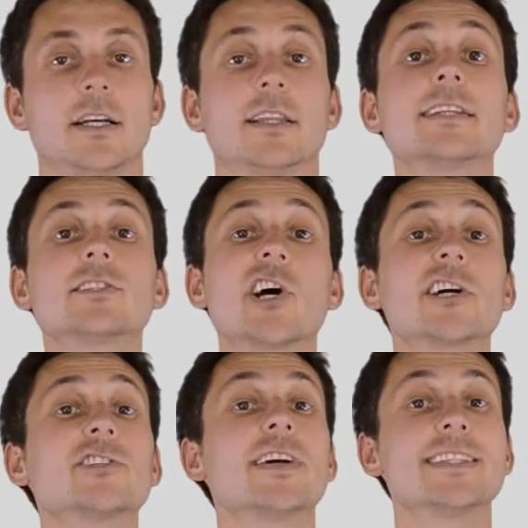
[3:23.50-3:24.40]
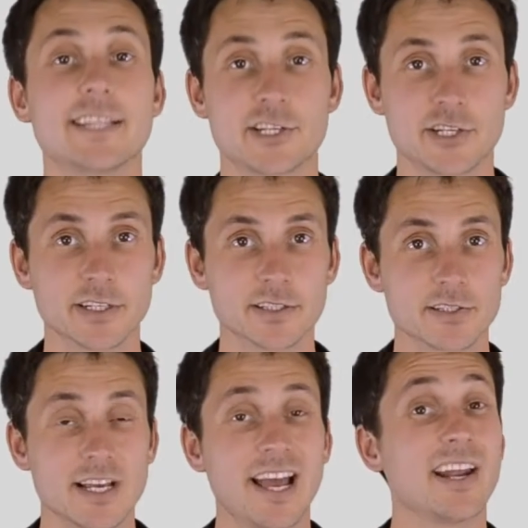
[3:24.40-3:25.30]
Let's talk
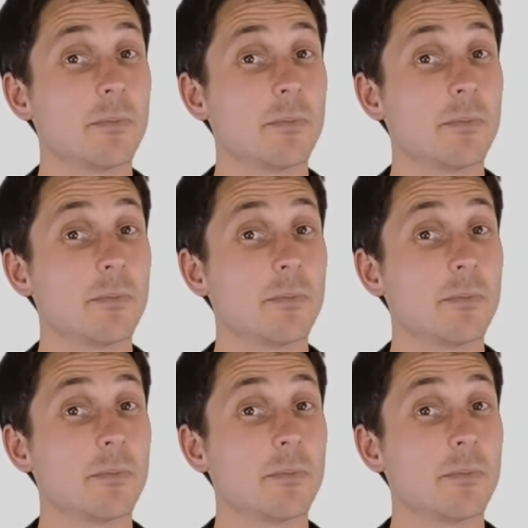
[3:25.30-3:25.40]
transitions. Now,